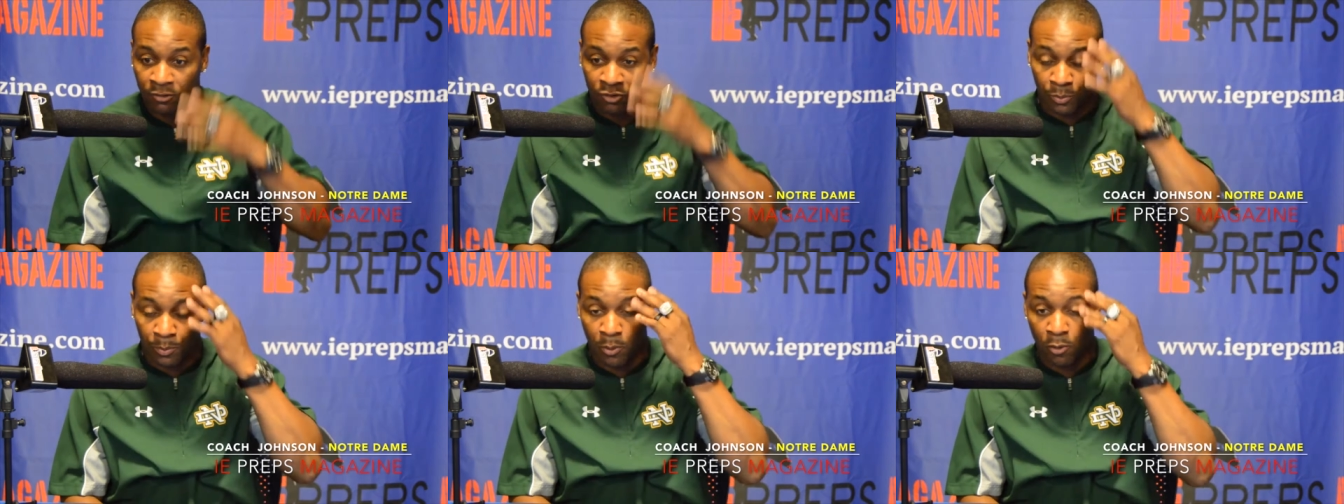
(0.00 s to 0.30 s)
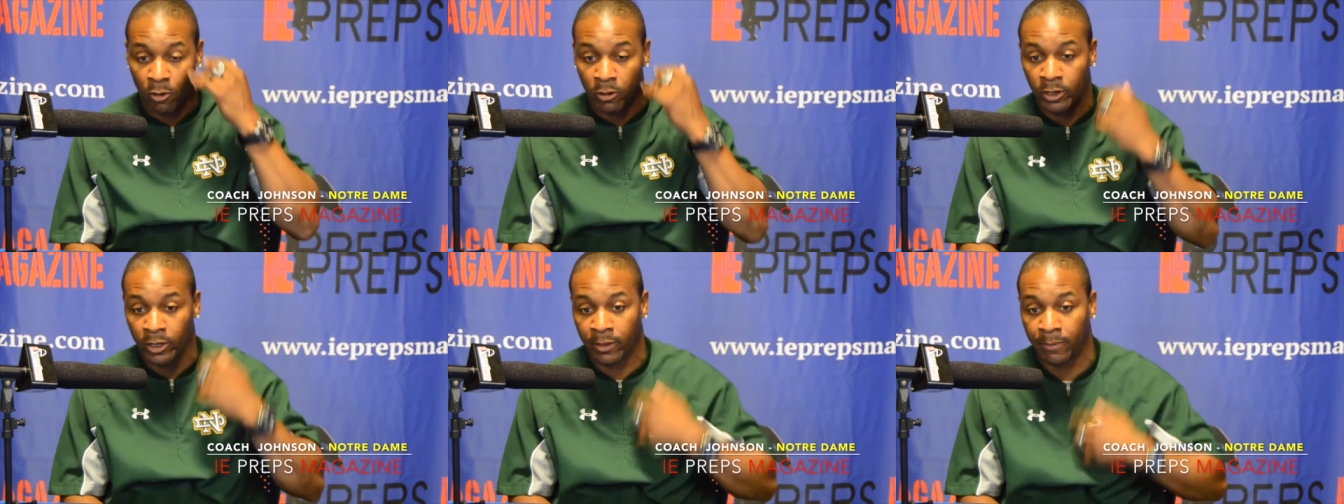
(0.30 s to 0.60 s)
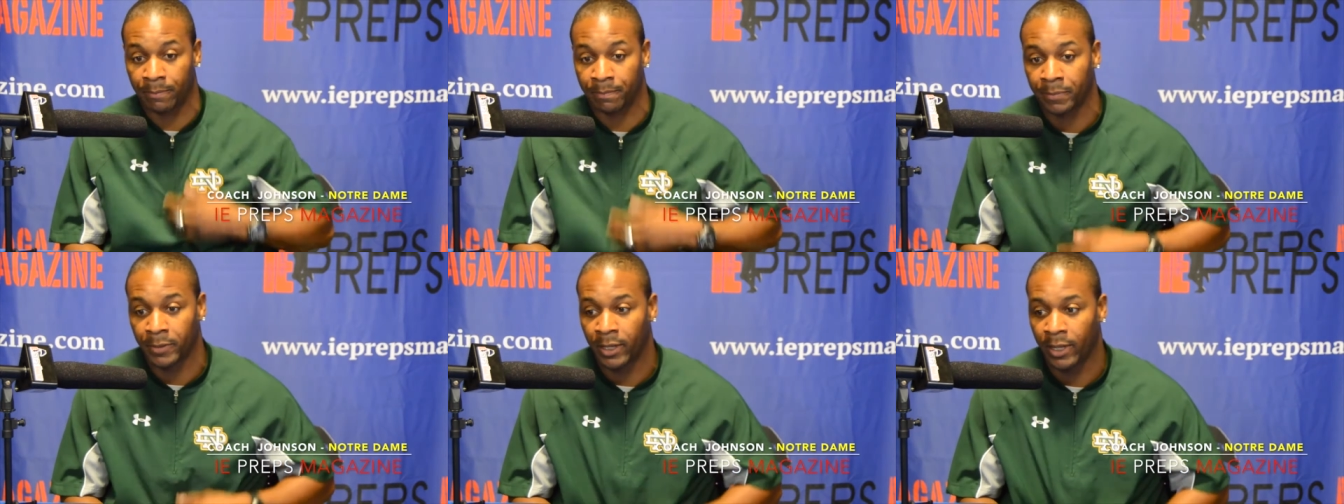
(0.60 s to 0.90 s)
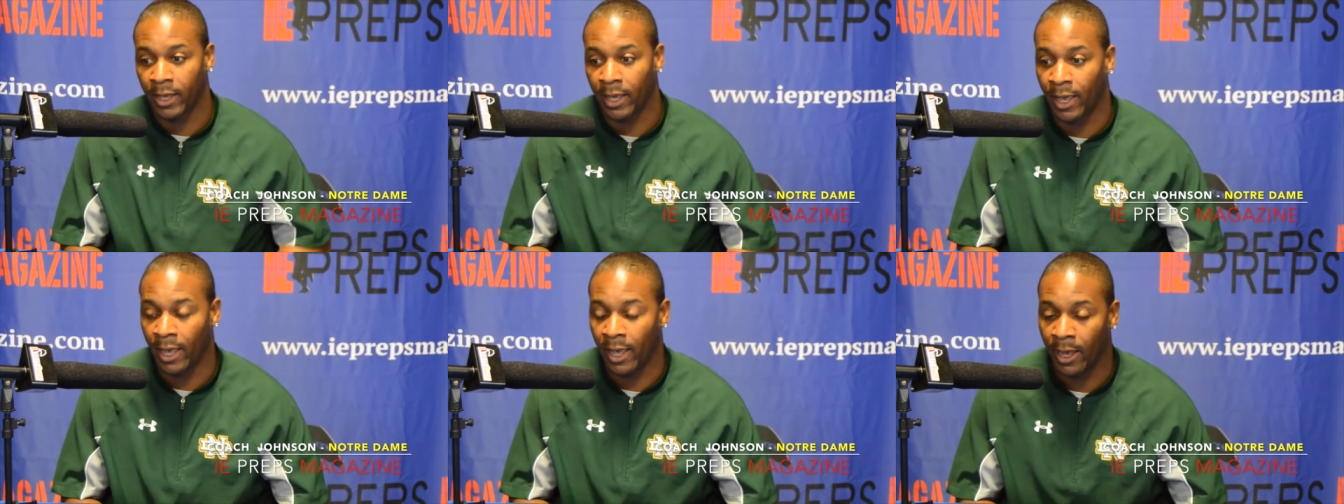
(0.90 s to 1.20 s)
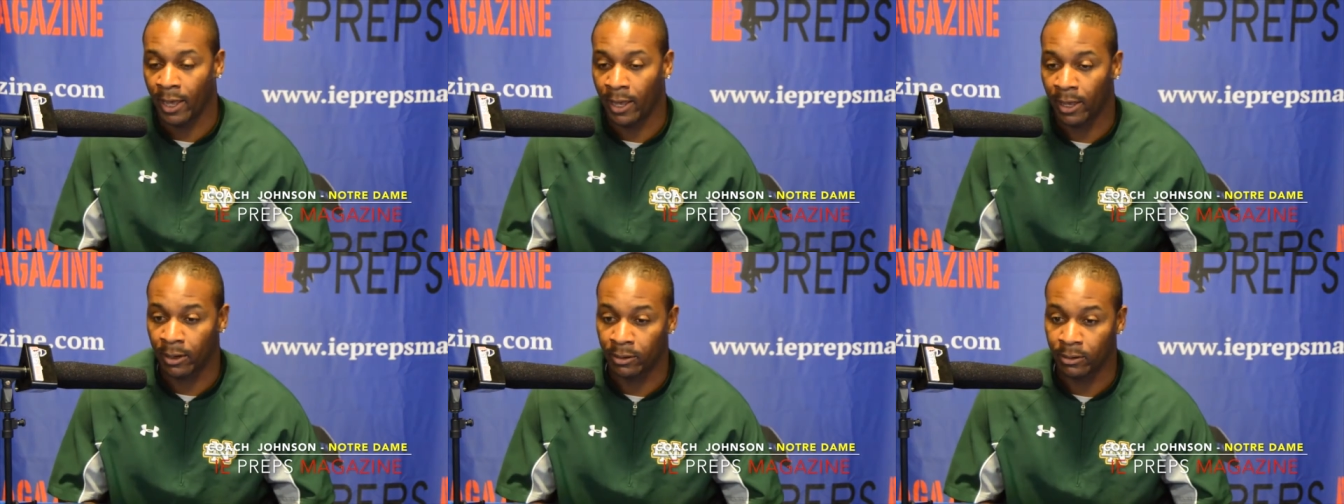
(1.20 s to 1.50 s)
support it,
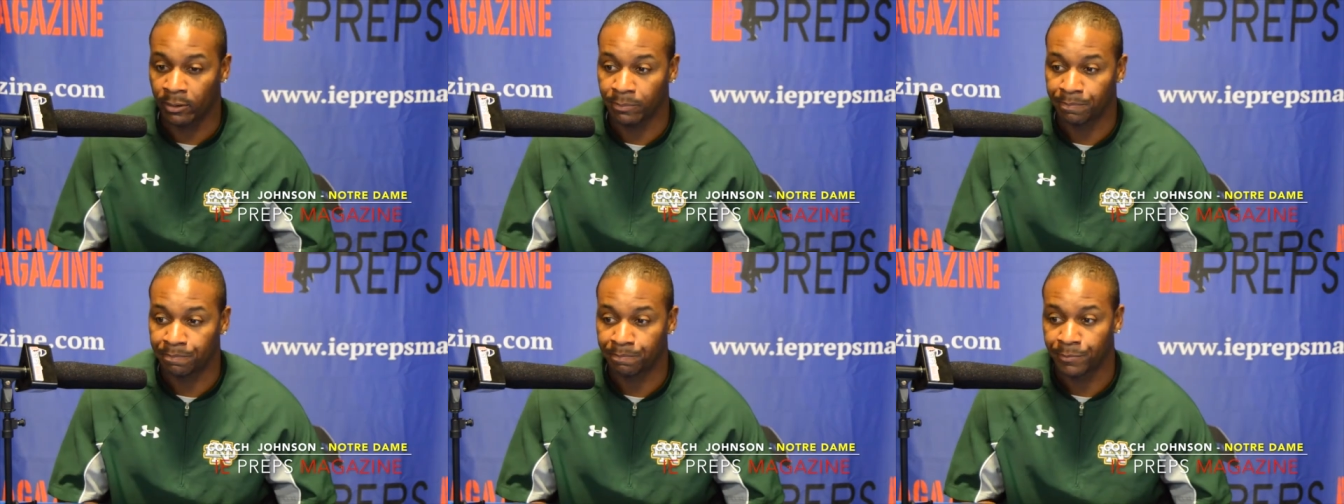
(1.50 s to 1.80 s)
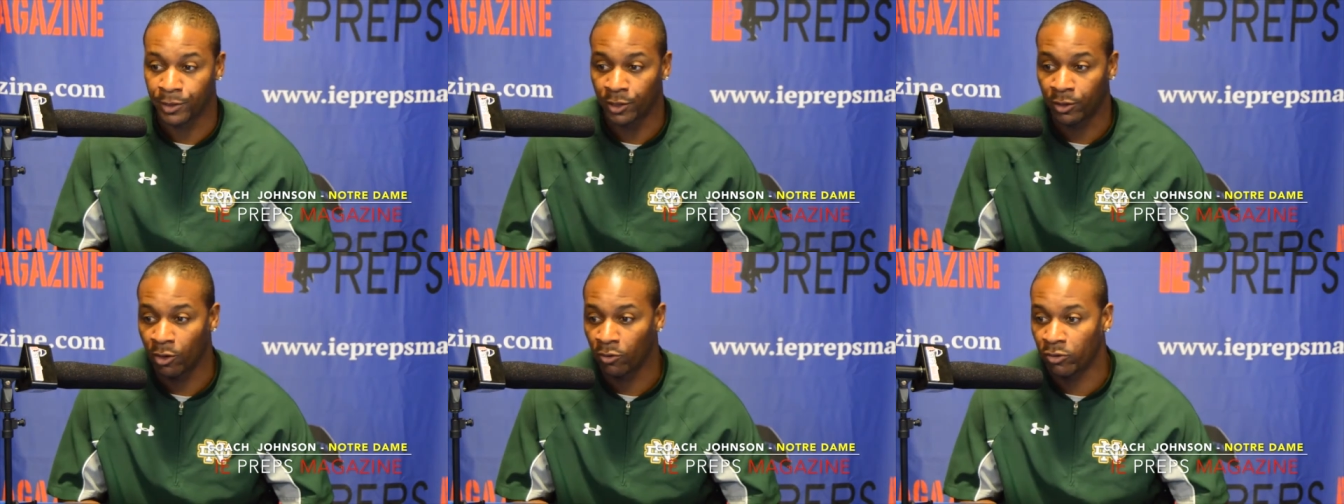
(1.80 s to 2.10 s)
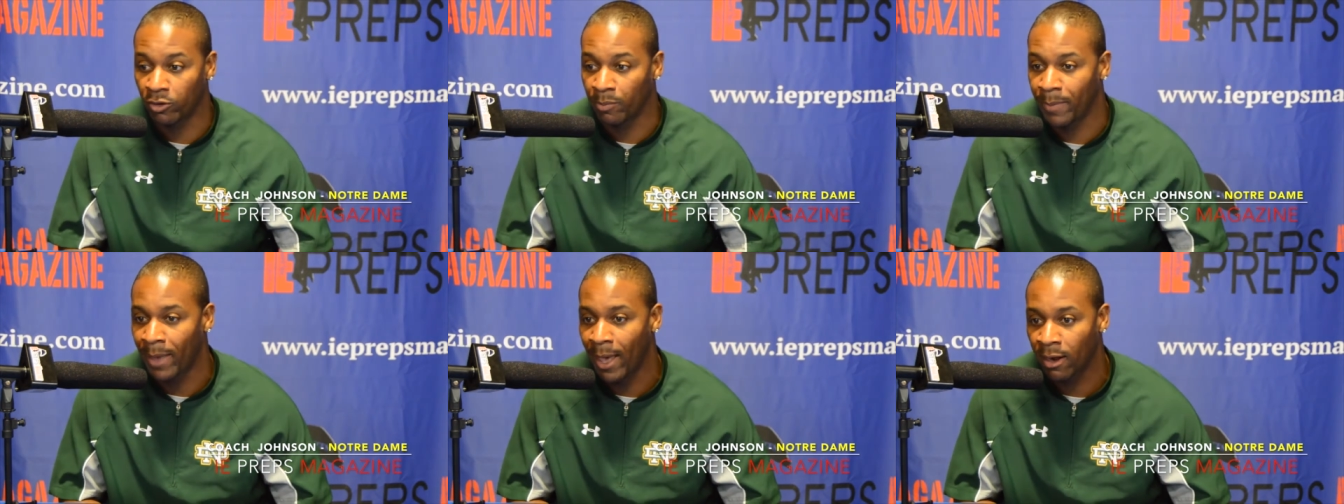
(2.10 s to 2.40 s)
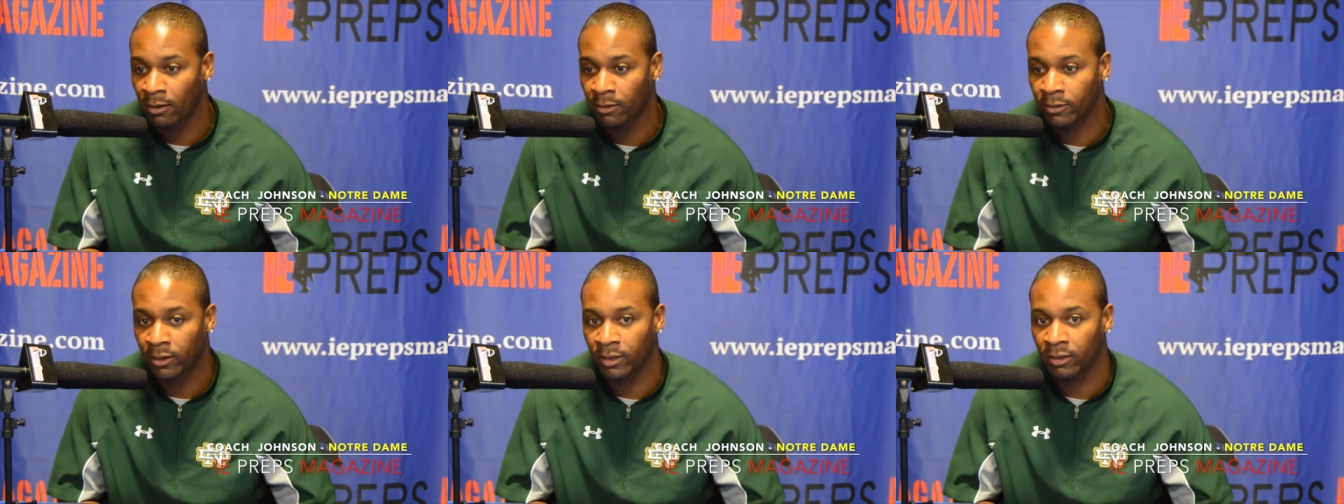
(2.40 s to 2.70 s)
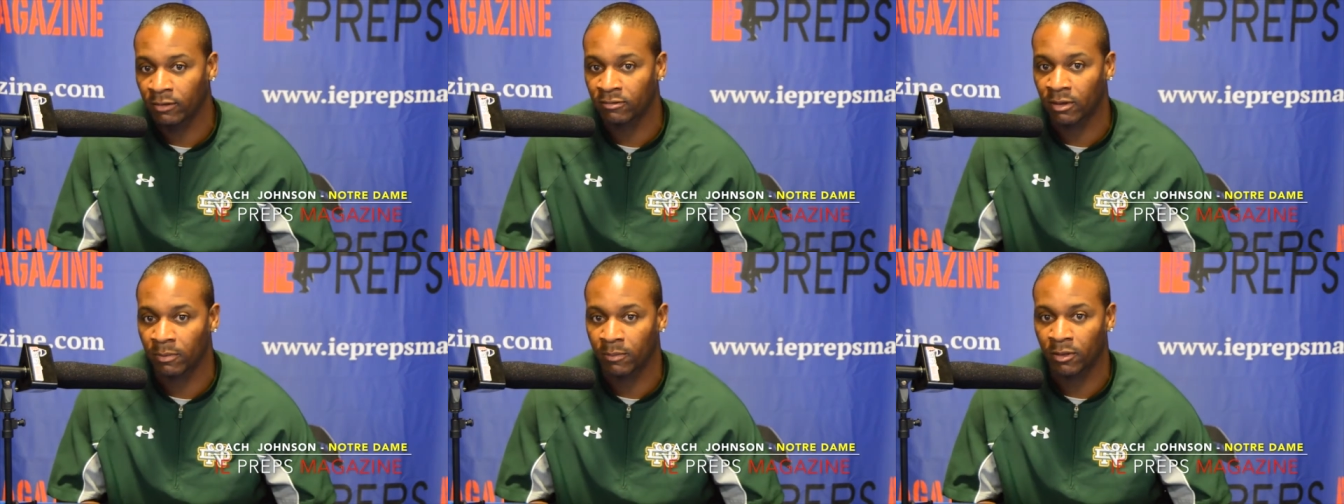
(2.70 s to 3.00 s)
and they're battling
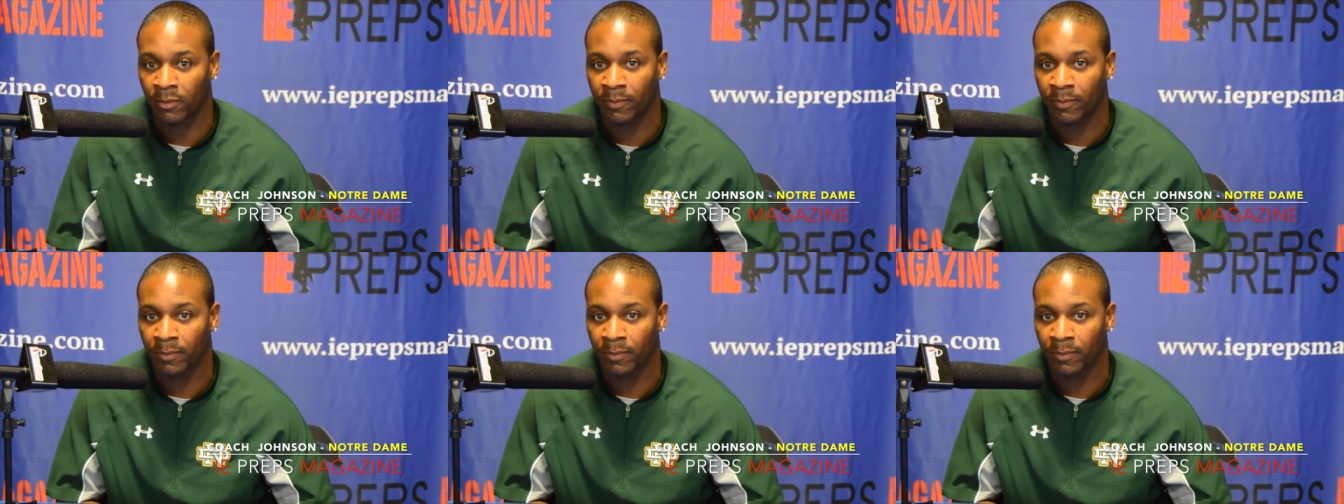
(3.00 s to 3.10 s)
against some of